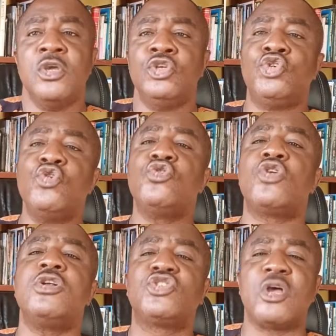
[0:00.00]
You
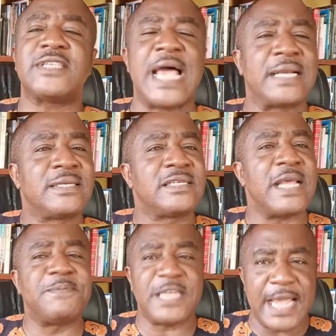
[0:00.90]
don't just
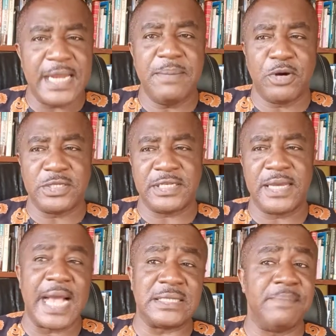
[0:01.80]
accept anybody
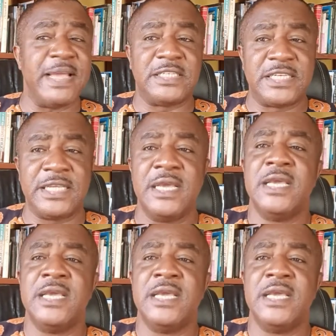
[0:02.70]
as a mentee